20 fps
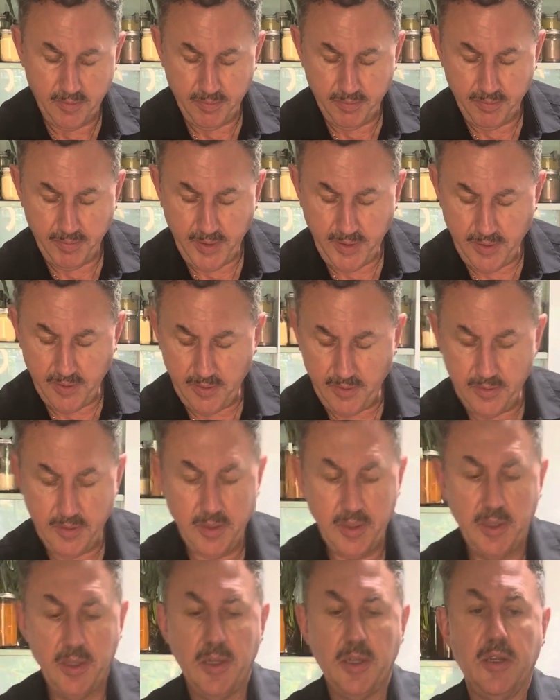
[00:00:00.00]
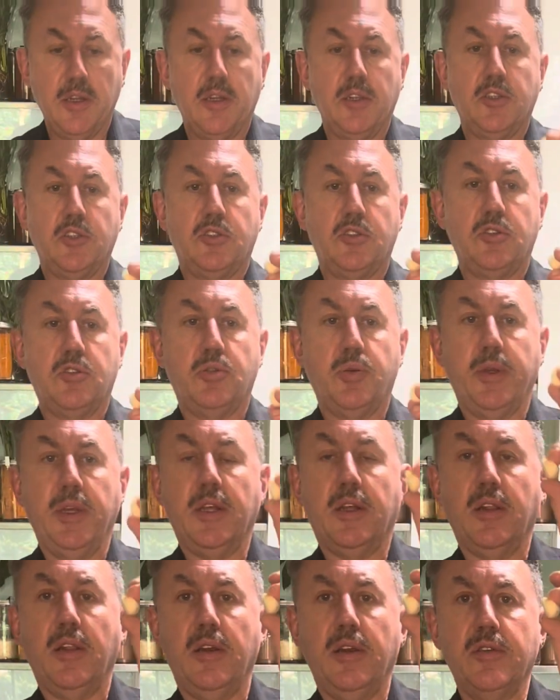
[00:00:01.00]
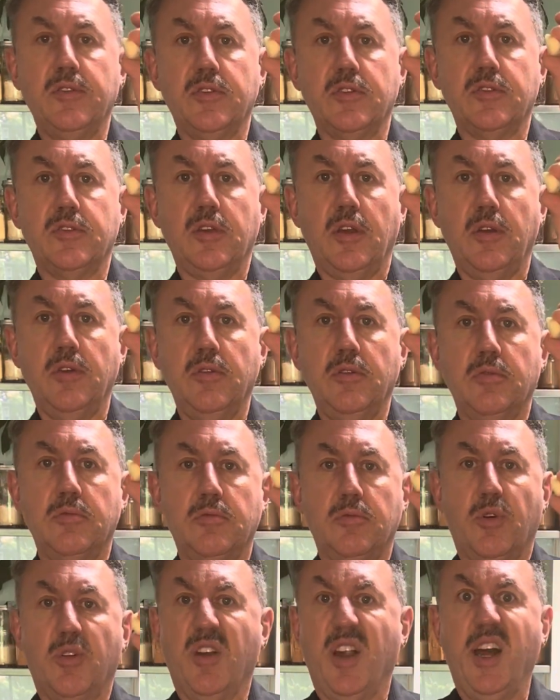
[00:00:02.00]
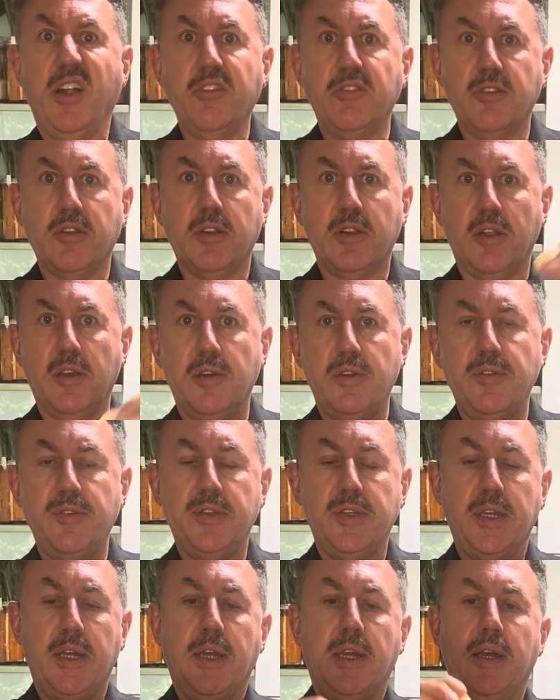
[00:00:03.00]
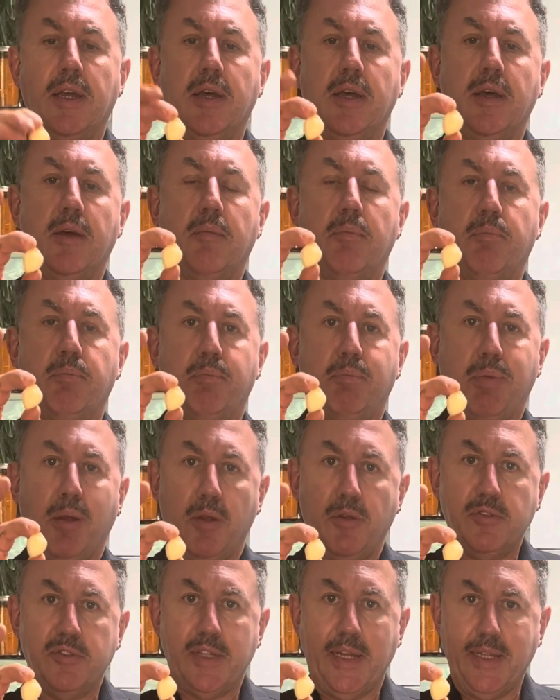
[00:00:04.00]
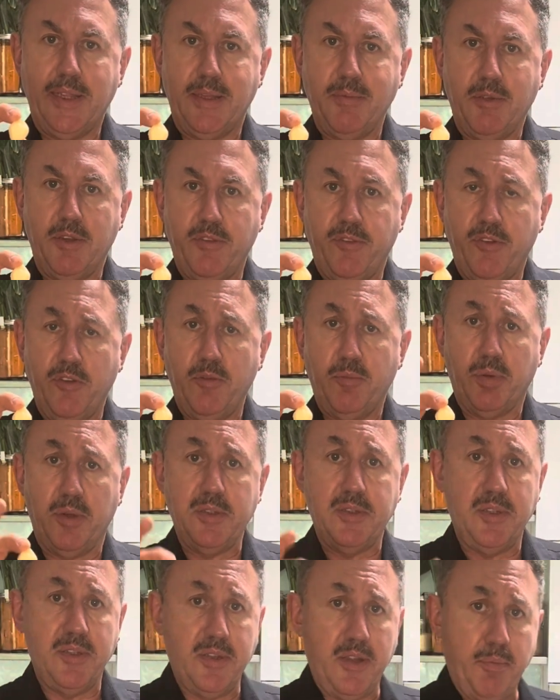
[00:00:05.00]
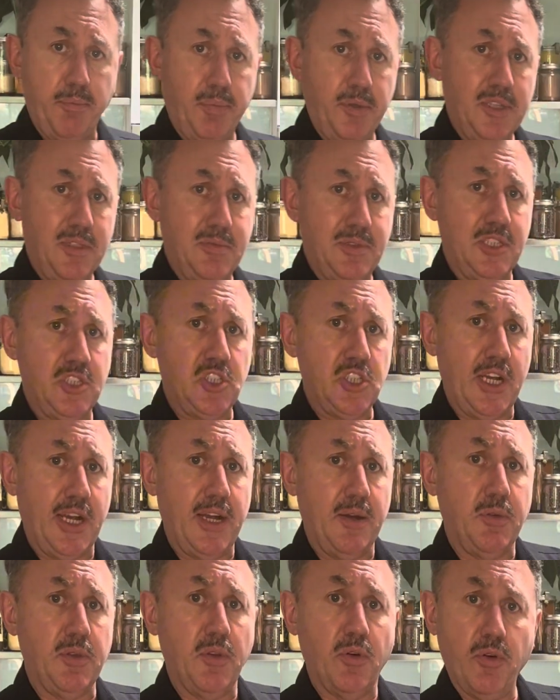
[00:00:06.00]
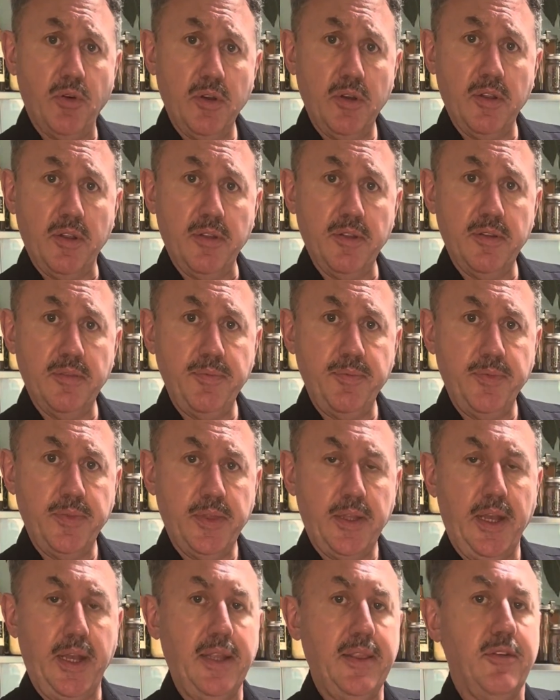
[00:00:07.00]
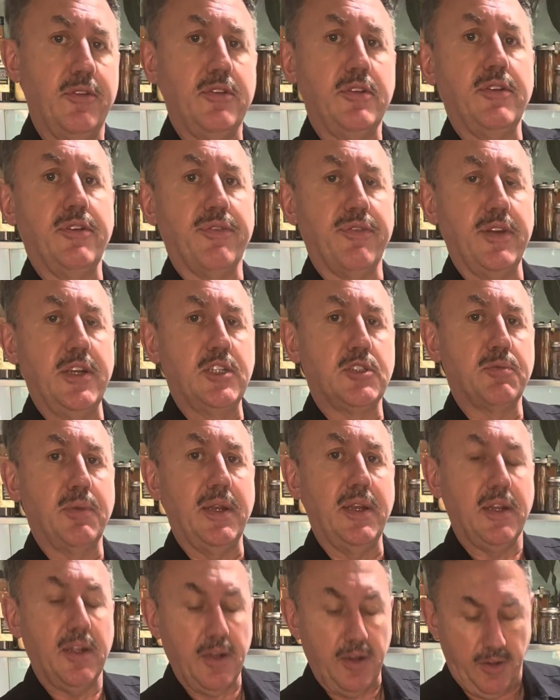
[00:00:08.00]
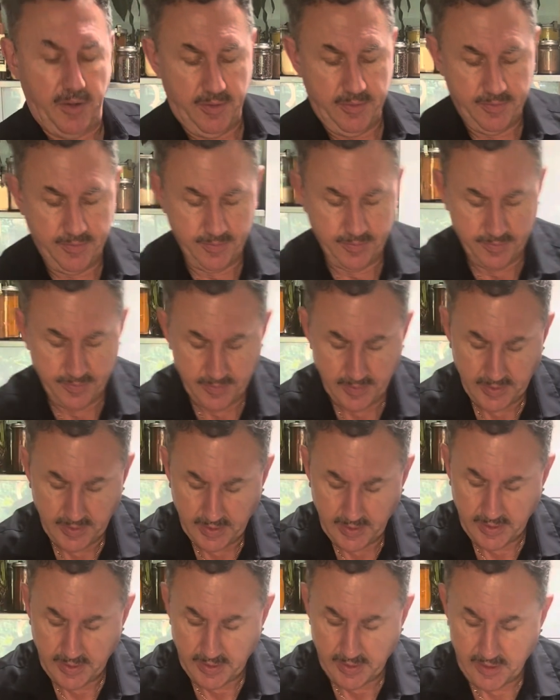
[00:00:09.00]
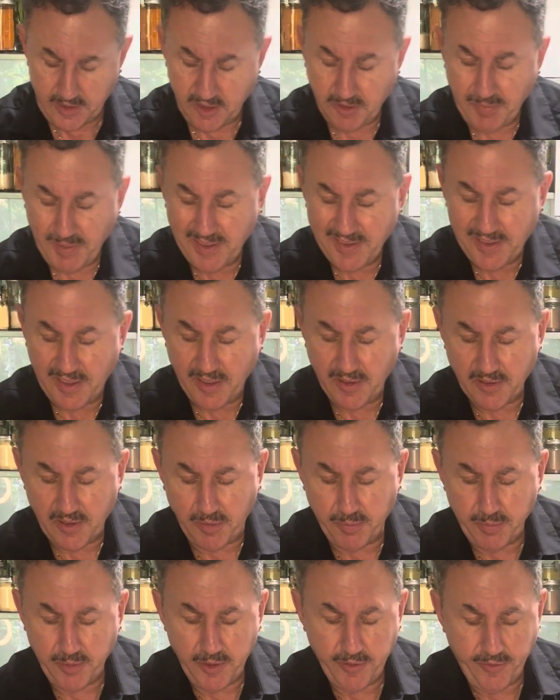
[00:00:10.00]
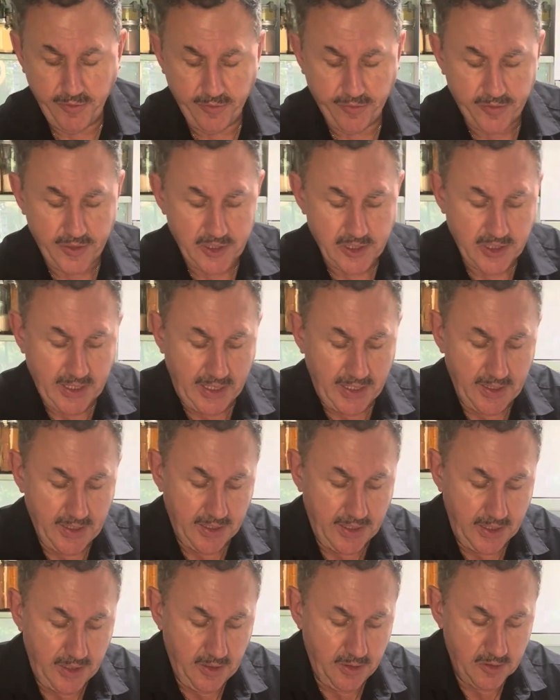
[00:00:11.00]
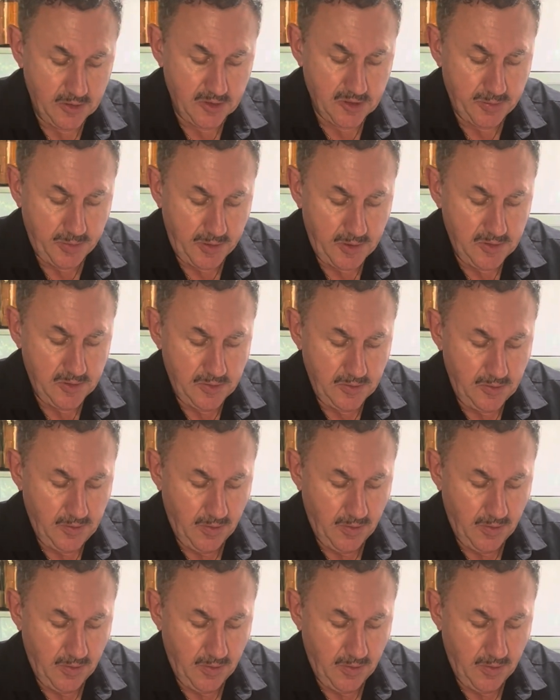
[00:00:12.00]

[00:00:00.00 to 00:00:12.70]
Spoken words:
peel 20 cloves or so, or 100 cloves, pulsate them in a food processor, put them in a jar with oil on them, and they're in your fridge ready to go. It just means that you've got beautiful fresh garlic at your disposal.